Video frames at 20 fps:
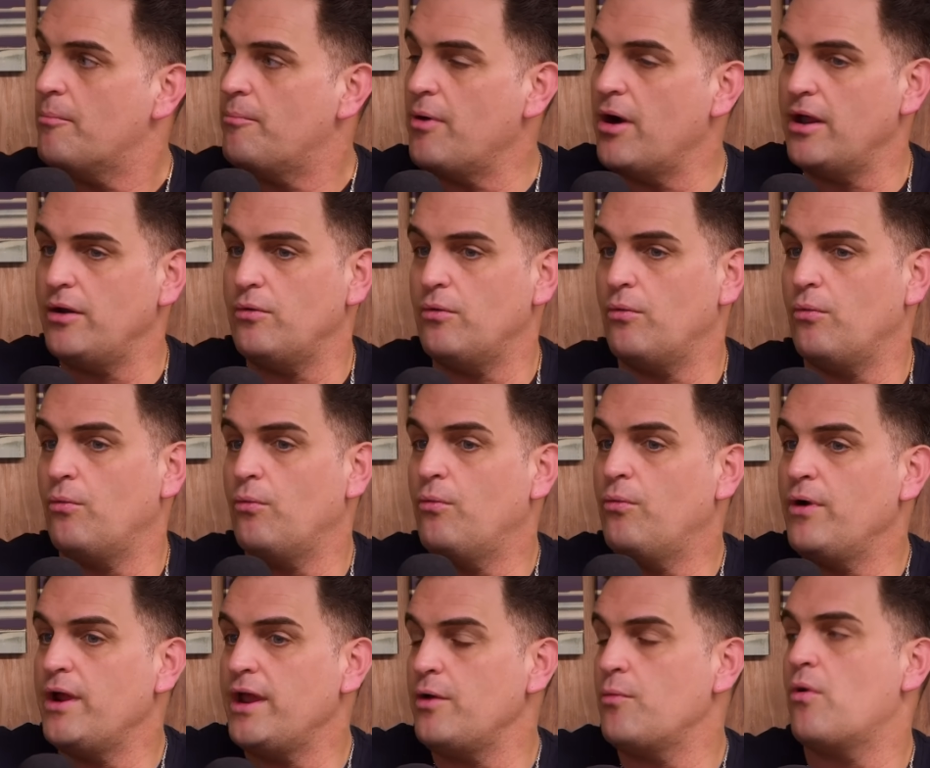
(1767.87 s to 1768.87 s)
but
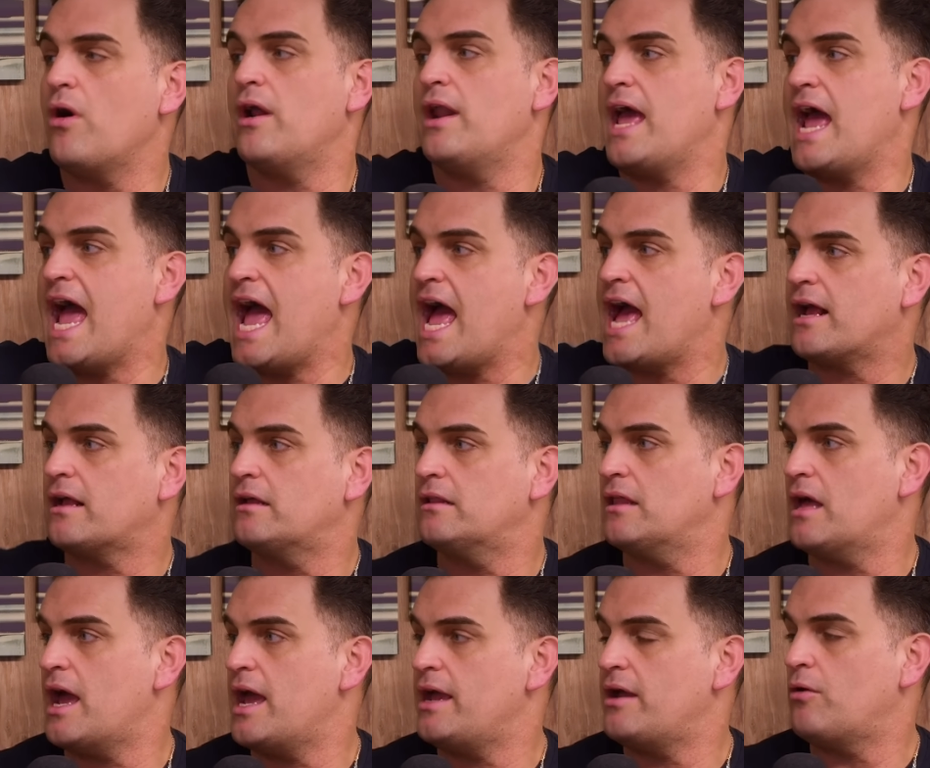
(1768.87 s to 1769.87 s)
we want to act
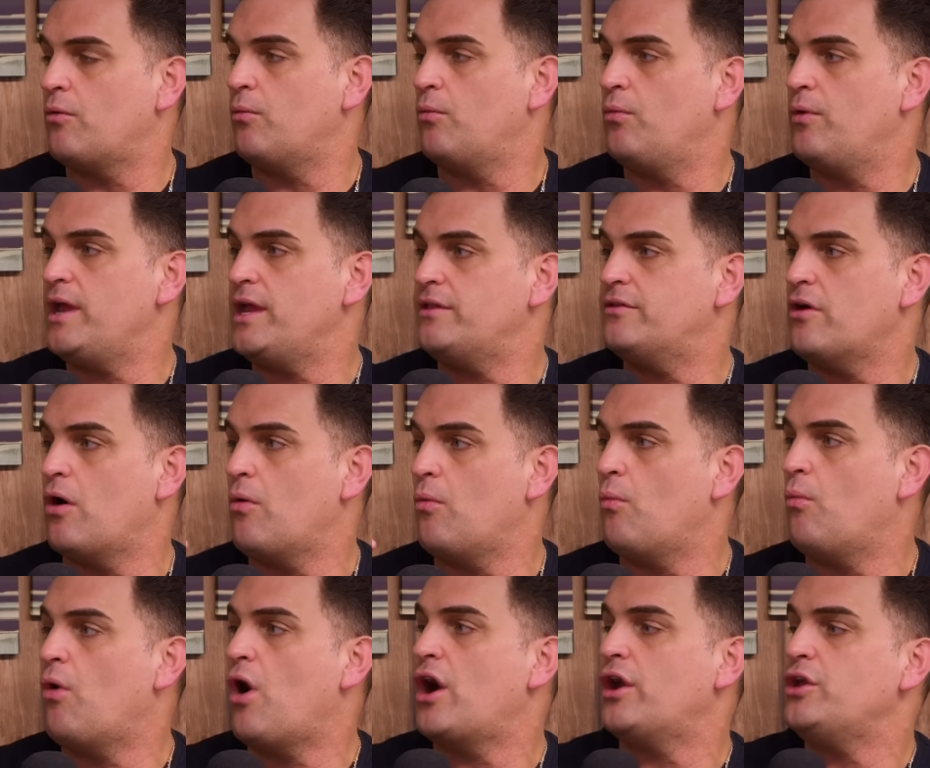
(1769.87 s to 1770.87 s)
like we don't
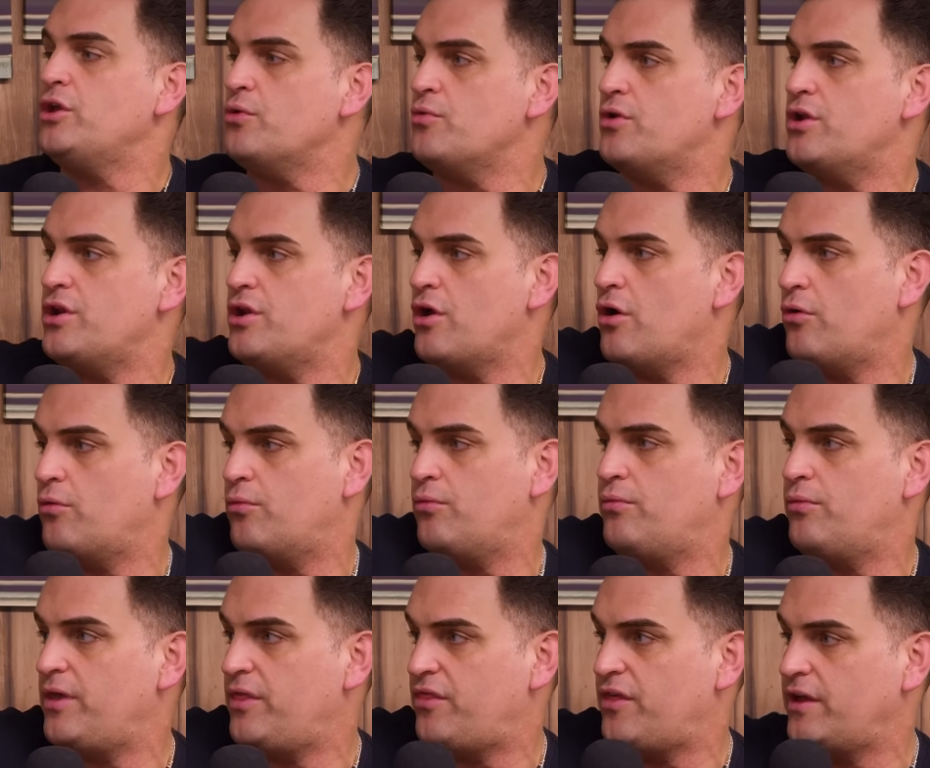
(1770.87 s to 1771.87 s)
want you to know
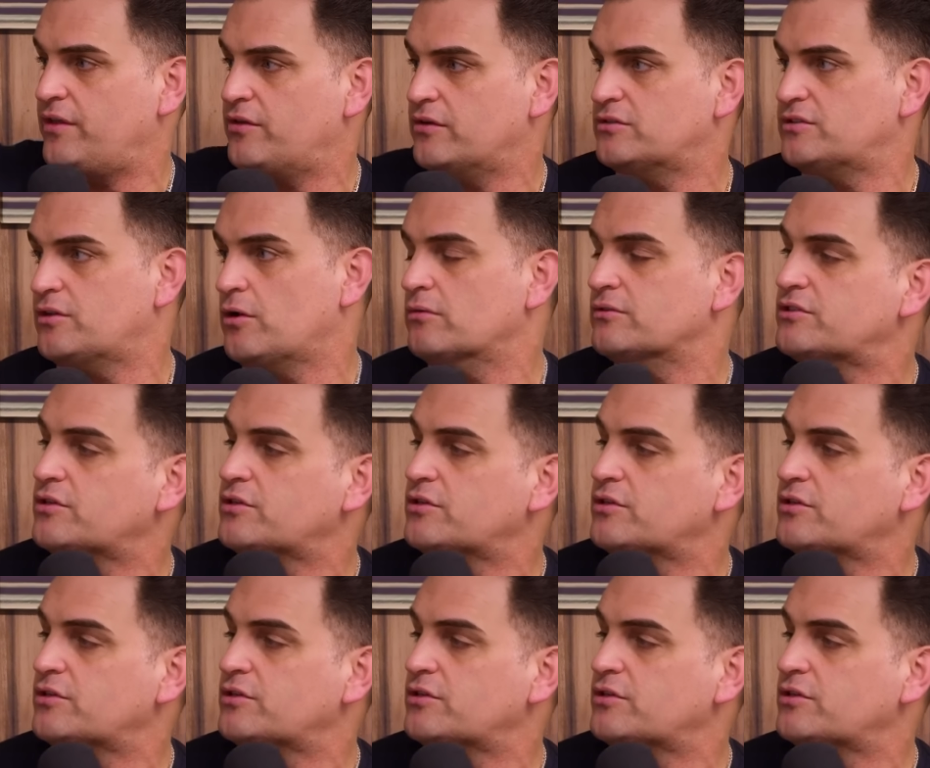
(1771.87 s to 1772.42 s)
we think they're stolen.